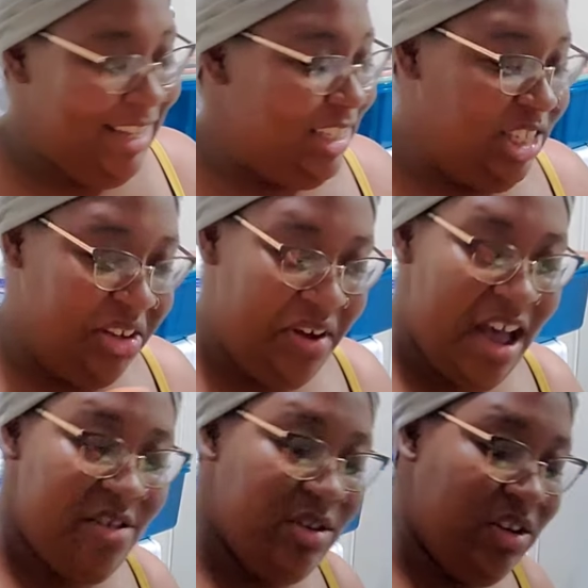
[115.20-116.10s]
so
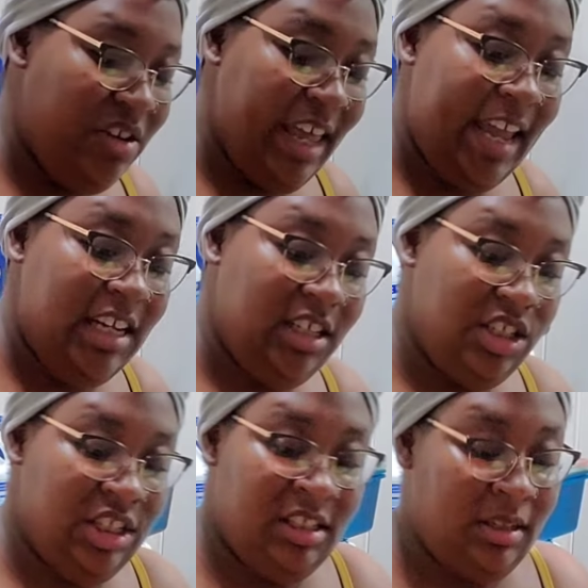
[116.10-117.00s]
I will go ahead and
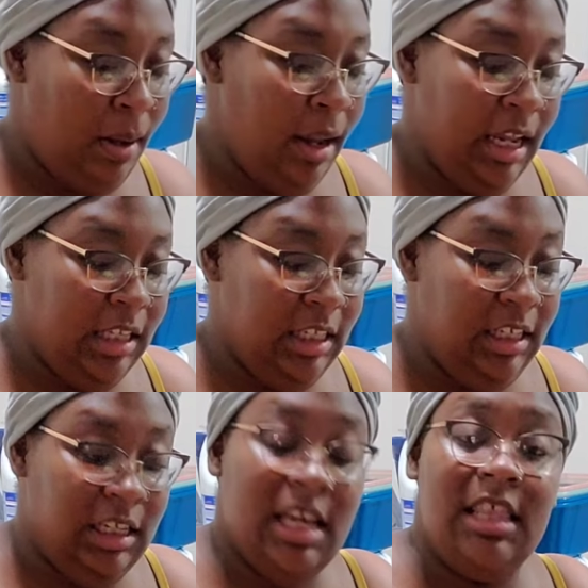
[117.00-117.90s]
just
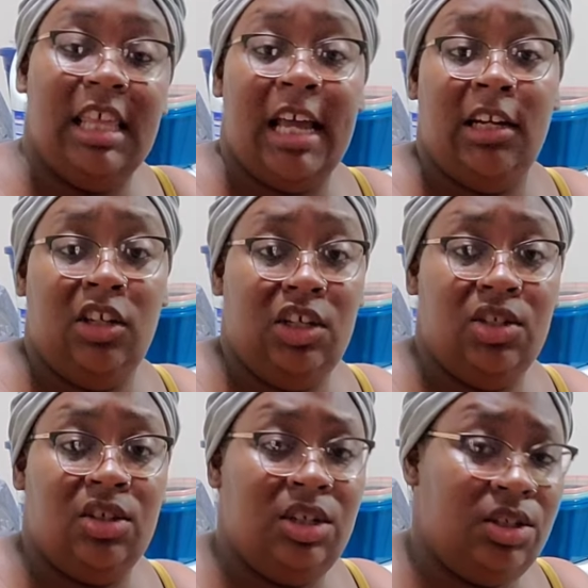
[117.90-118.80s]
link that in this
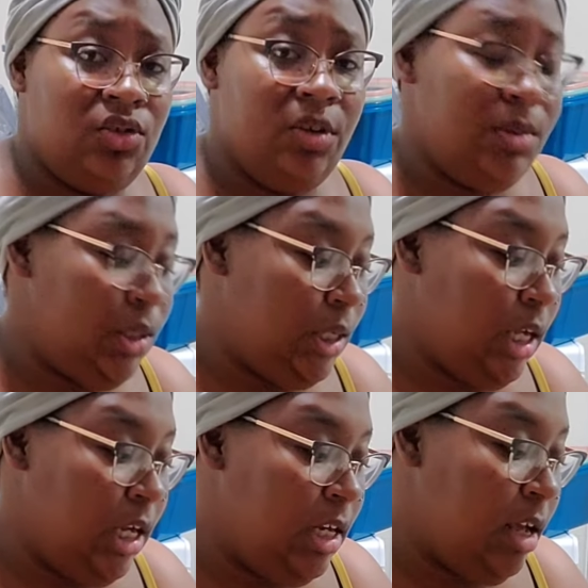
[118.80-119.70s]
description,
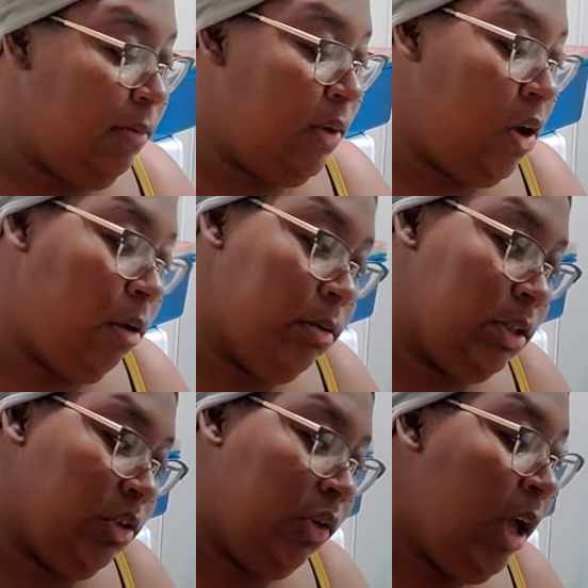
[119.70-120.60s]
and I will
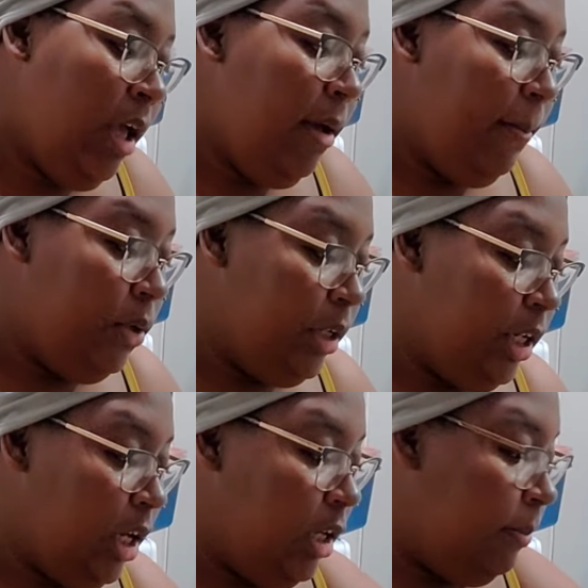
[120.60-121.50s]
also put
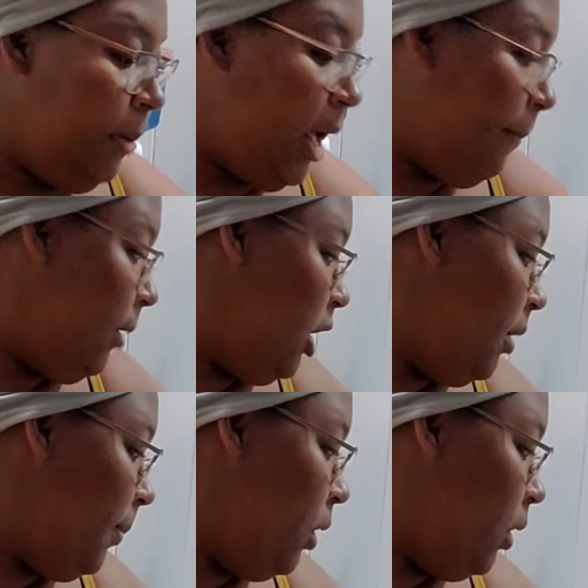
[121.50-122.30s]
a pop-up